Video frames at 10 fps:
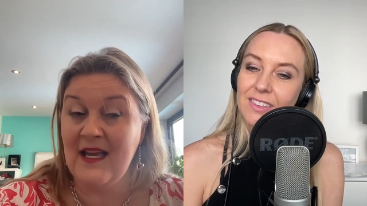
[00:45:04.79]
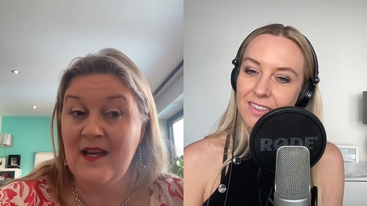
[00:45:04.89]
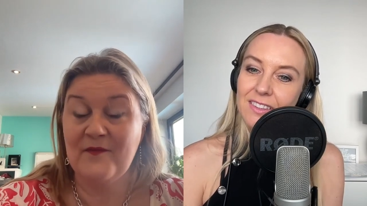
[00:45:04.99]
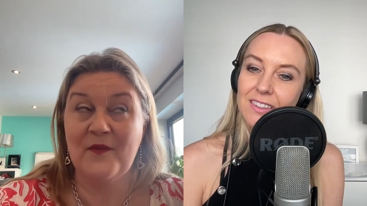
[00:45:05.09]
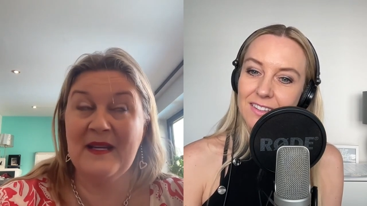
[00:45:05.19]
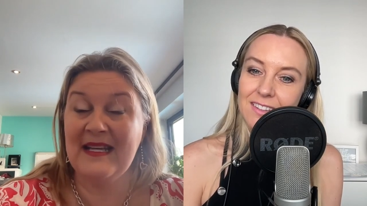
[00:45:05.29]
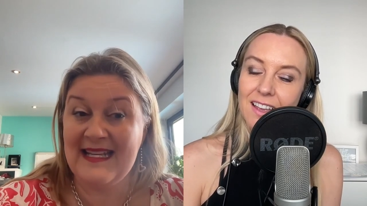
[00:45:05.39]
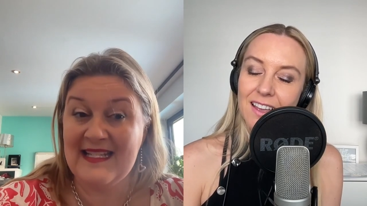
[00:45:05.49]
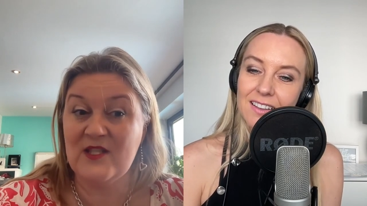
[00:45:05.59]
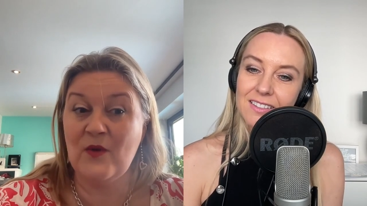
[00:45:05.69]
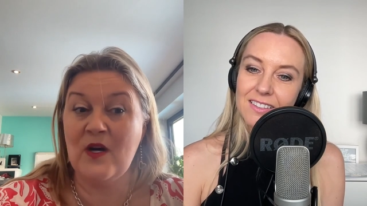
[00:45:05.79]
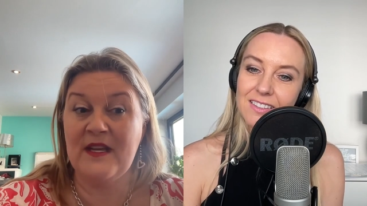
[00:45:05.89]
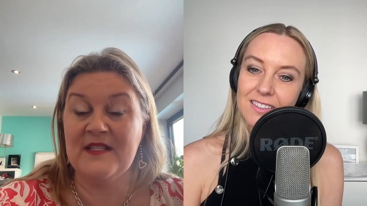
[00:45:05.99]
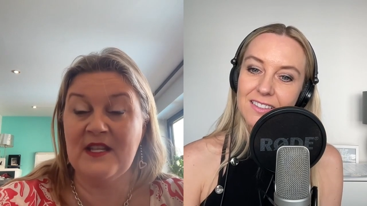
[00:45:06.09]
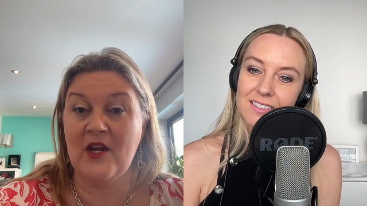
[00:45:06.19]
Speaker 1: from at least 12 years
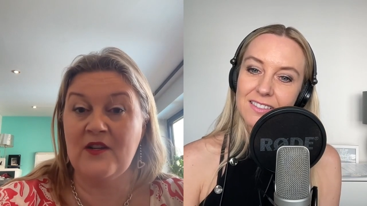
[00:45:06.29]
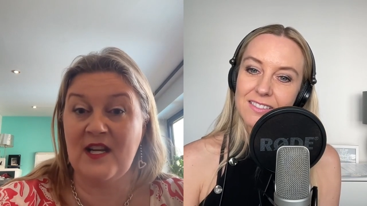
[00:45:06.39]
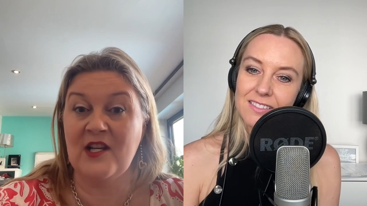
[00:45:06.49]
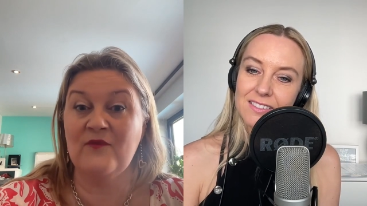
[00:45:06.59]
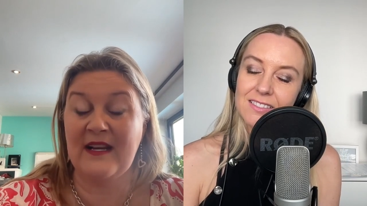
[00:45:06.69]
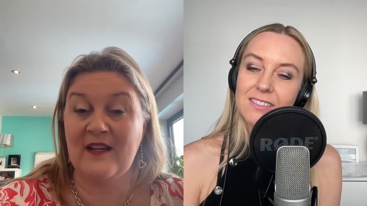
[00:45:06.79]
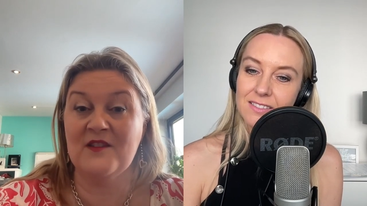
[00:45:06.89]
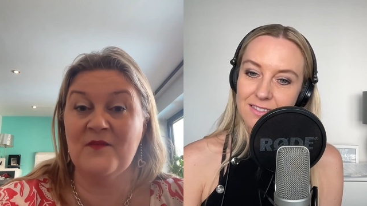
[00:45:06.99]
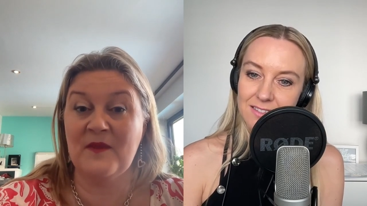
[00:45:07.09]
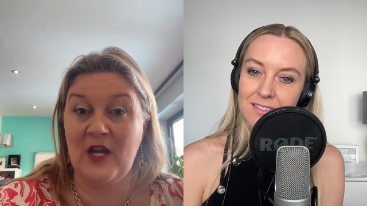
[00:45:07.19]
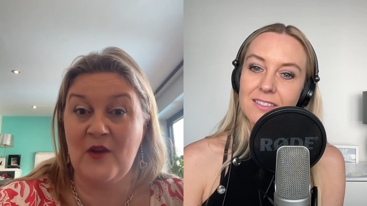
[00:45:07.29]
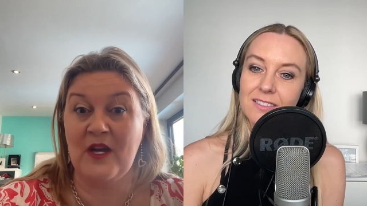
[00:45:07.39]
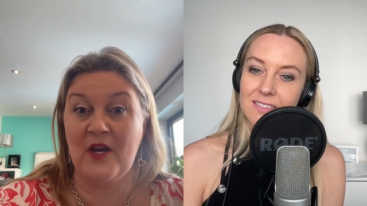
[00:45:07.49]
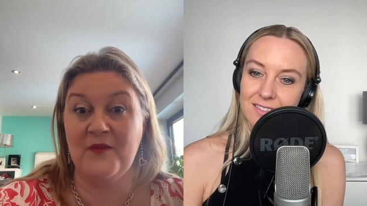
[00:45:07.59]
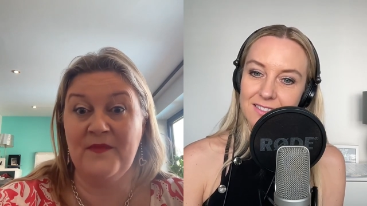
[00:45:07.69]
ago because I can recognize from the logo.